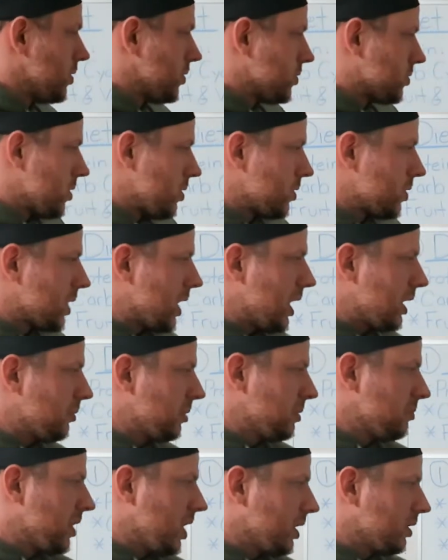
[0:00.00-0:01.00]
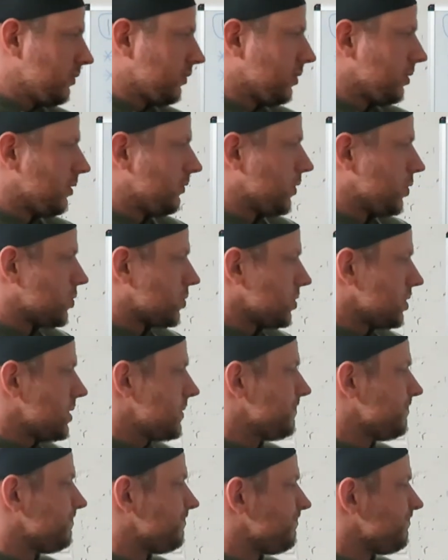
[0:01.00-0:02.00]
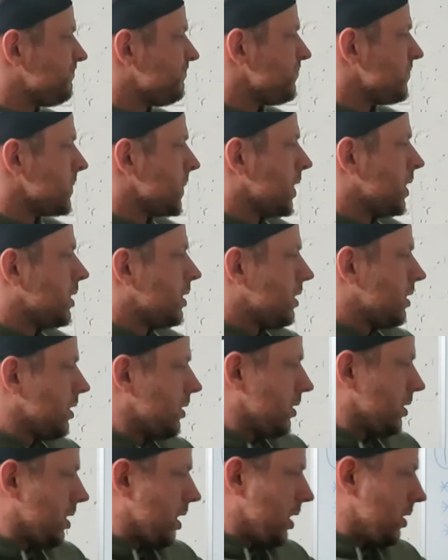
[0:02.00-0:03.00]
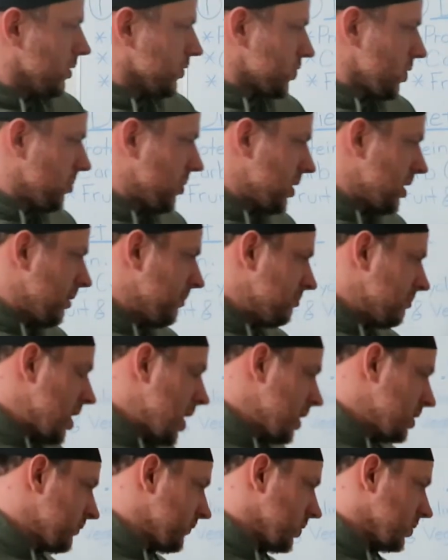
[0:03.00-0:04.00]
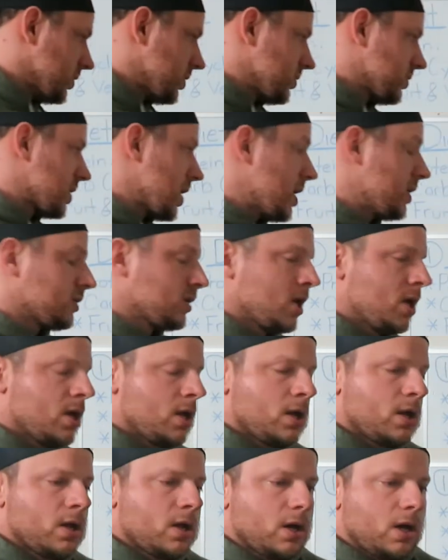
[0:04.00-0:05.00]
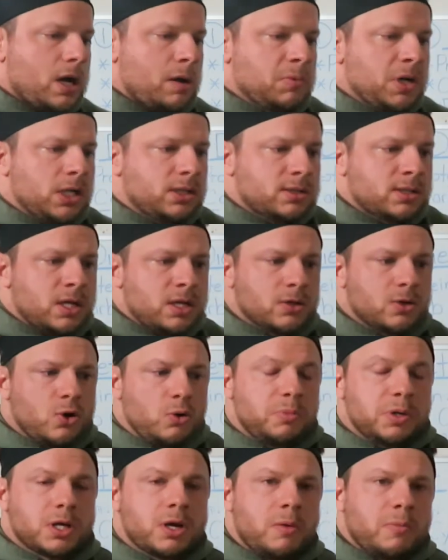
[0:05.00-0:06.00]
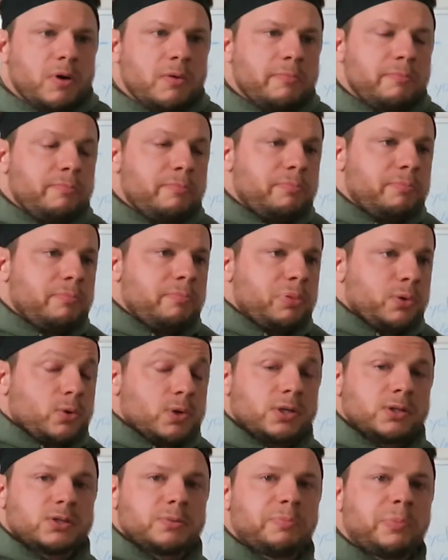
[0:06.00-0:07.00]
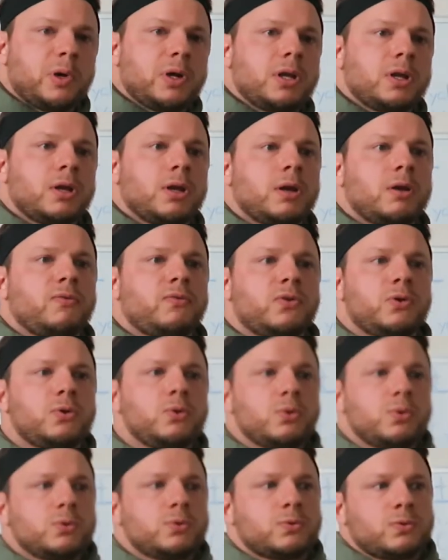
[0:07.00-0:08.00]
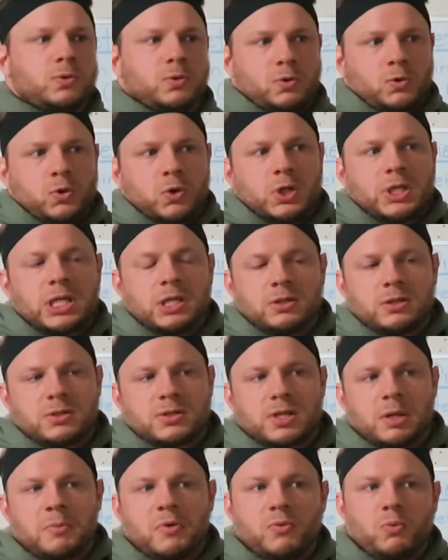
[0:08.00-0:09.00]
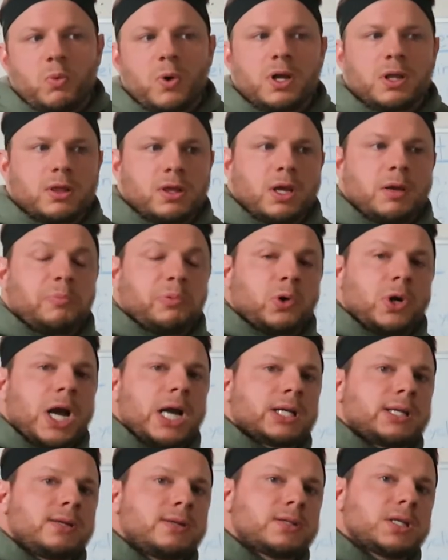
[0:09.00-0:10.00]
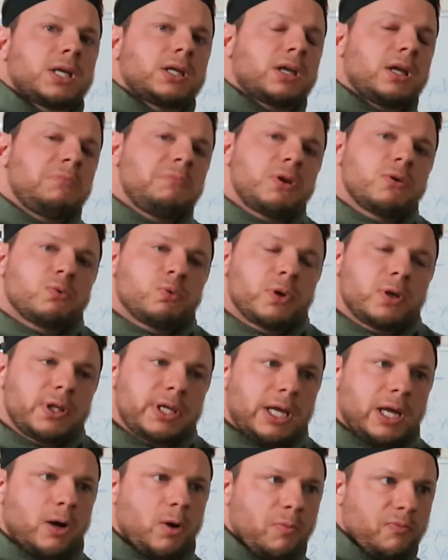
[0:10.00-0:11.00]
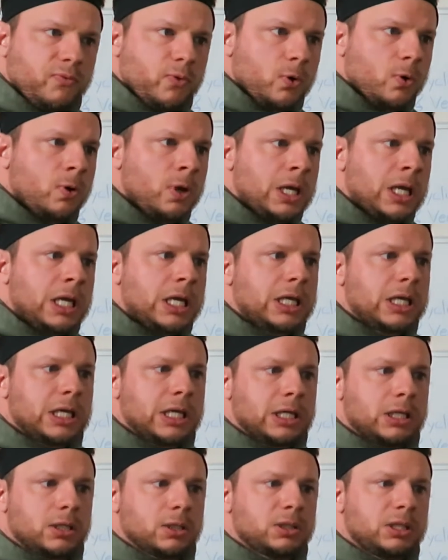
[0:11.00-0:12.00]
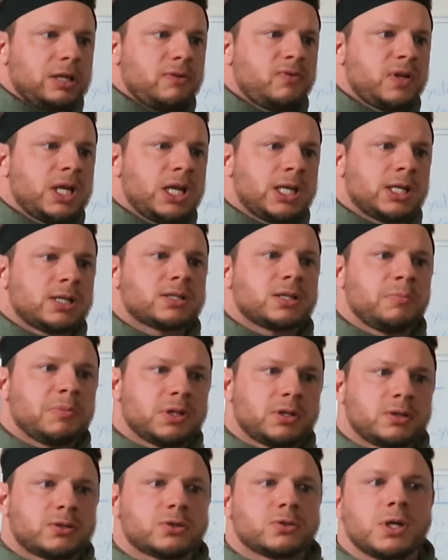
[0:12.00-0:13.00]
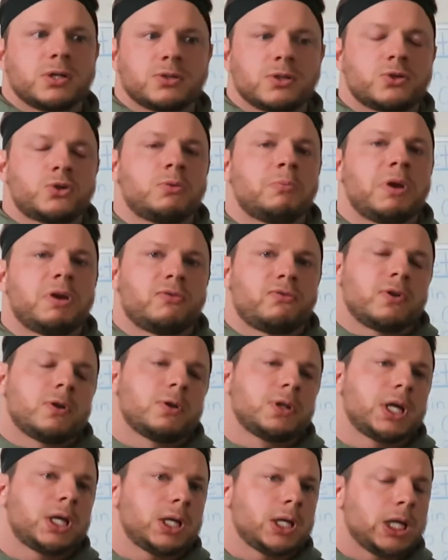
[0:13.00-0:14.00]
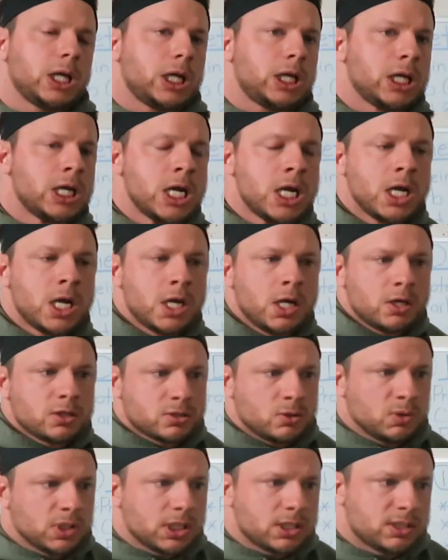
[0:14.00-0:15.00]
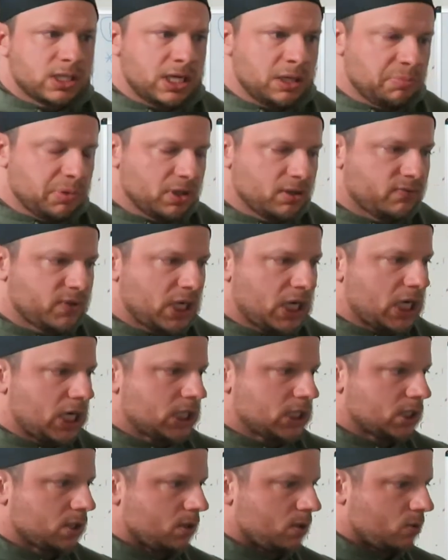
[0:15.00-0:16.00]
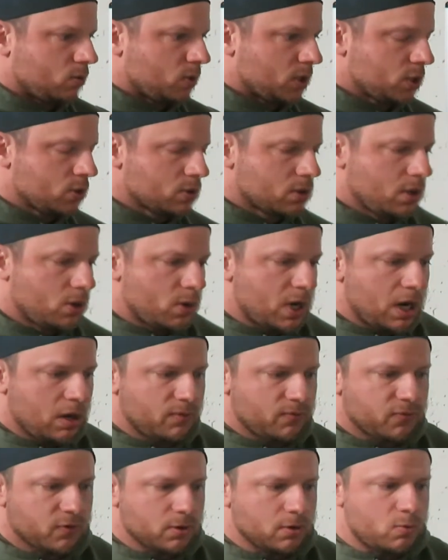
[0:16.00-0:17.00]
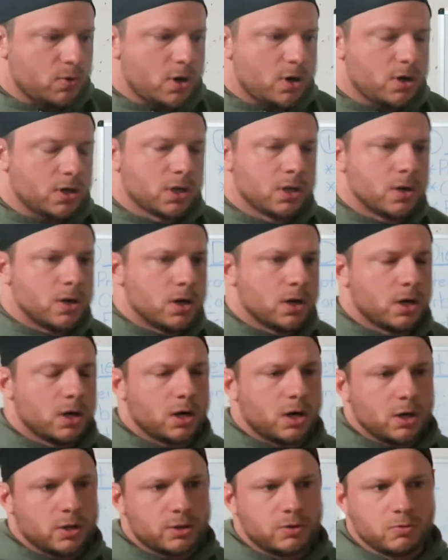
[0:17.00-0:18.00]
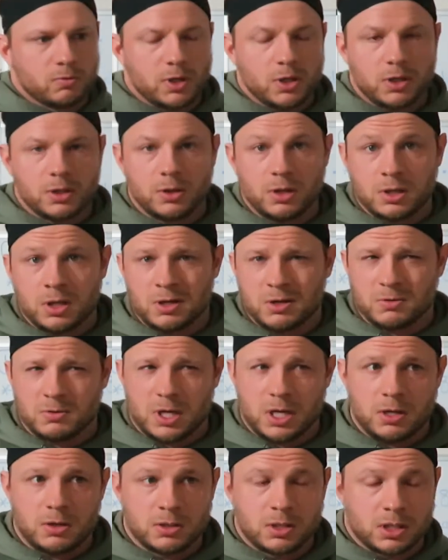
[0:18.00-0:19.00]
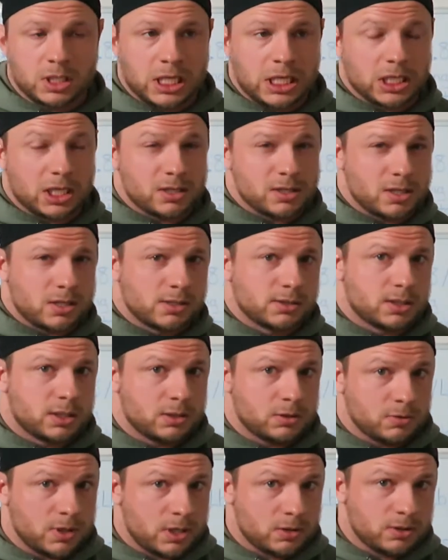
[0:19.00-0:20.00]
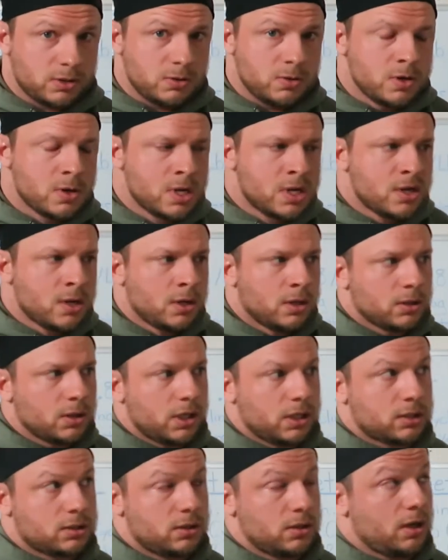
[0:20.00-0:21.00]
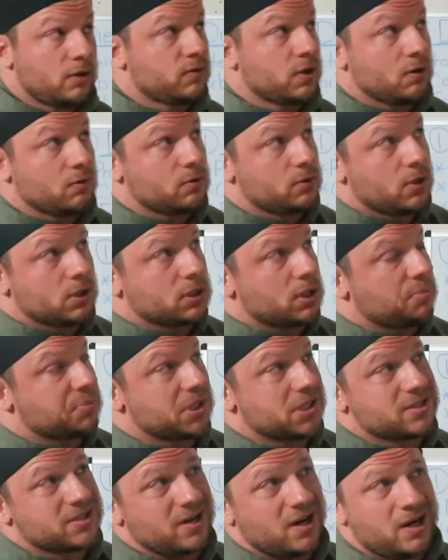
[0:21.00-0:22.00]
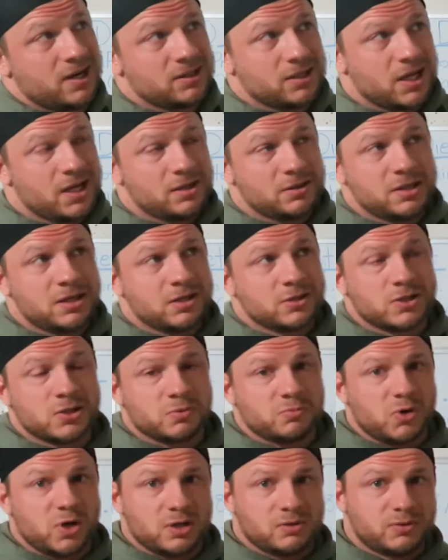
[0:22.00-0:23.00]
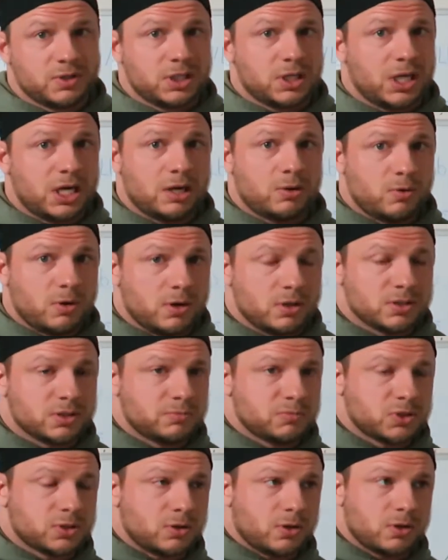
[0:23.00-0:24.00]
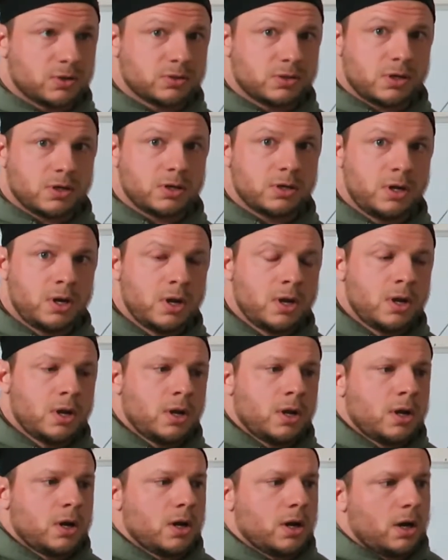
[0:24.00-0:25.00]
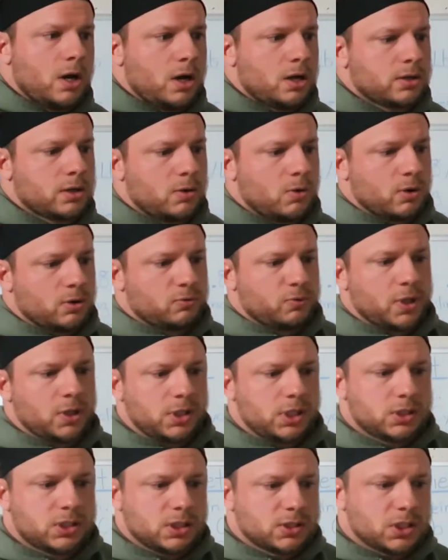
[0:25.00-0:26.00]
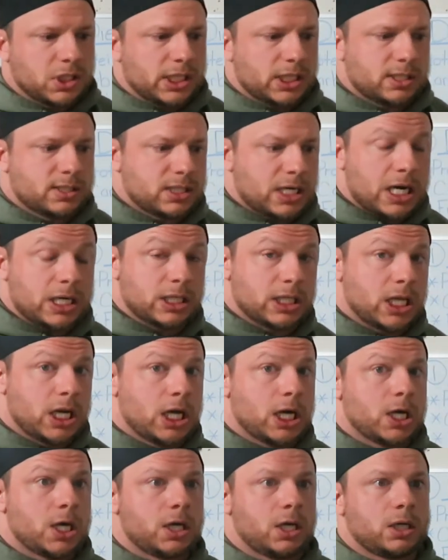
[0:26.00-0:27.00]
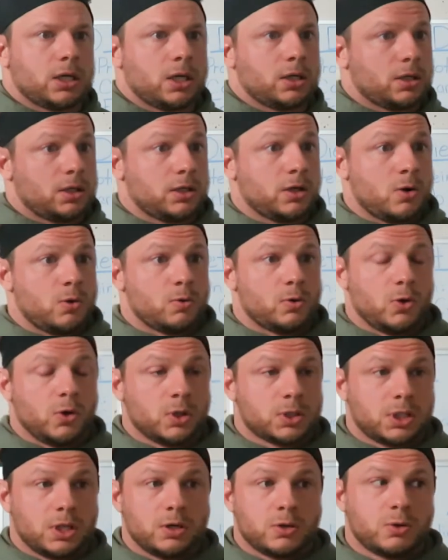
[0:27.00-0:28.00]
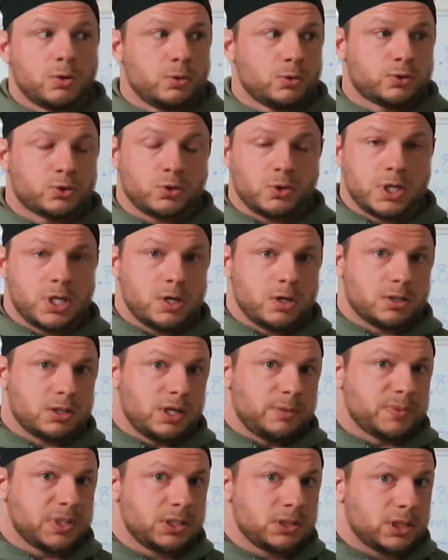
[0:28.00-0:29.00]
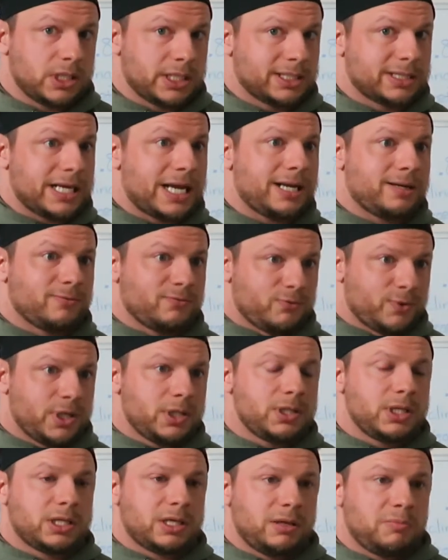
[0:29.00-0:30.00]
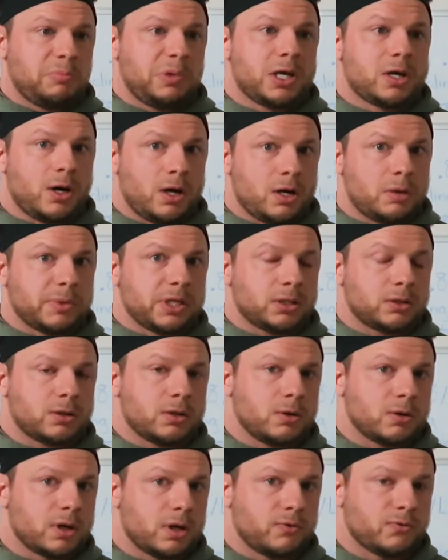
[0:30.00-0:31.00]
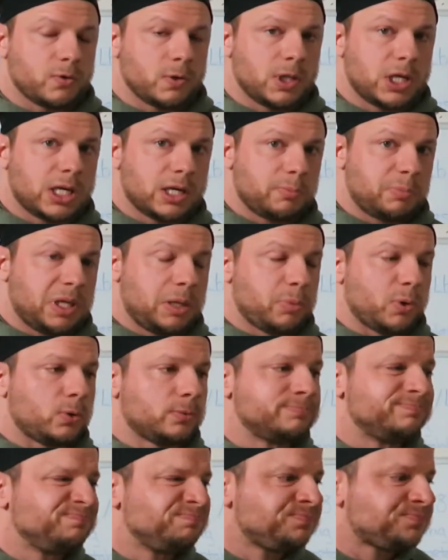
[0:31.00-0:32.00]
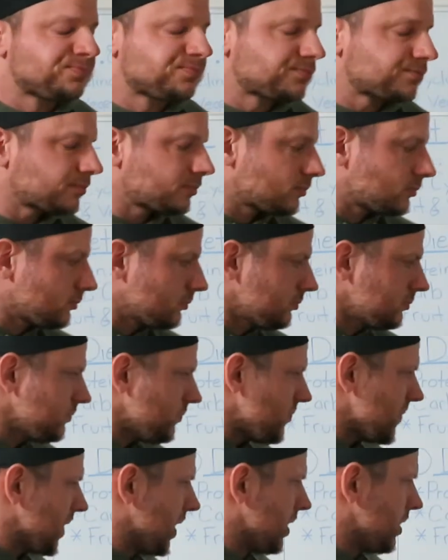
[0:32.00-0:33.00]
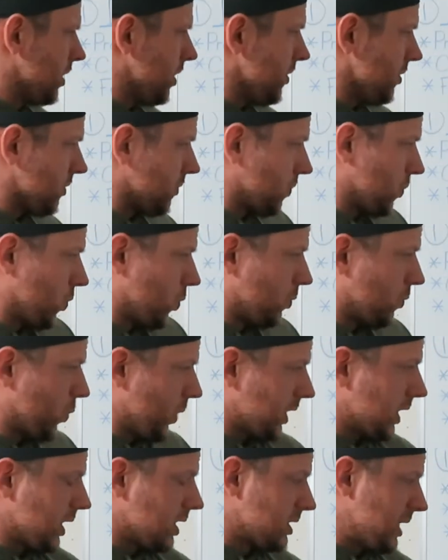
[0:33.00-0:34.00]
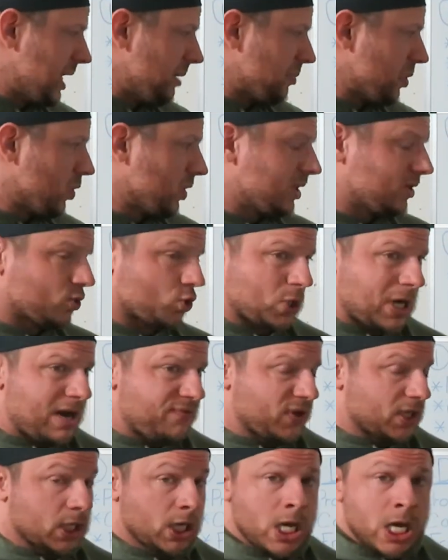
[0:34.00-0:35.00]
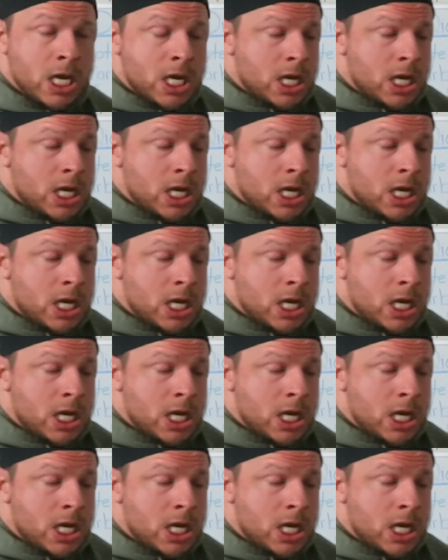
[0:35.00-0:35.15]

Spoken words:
So you gotta be mindful of your sleep. I also put up mindfulness. Guys, I'm not saying go become a Buddhist, but if you look into some of what they practice, it can be really helpful in alleviating some of the stresses you may feel day to day. So an example of that, when you go out for a walk, are you really looking around and taking things in around you? Like, have you ever looked up the sky lately and just marveled at how awesome stars are? Or really just like sat there and looked at a cool tree or something? Like that really can be calming, okay, for a lot of people. Another quick example is traffic.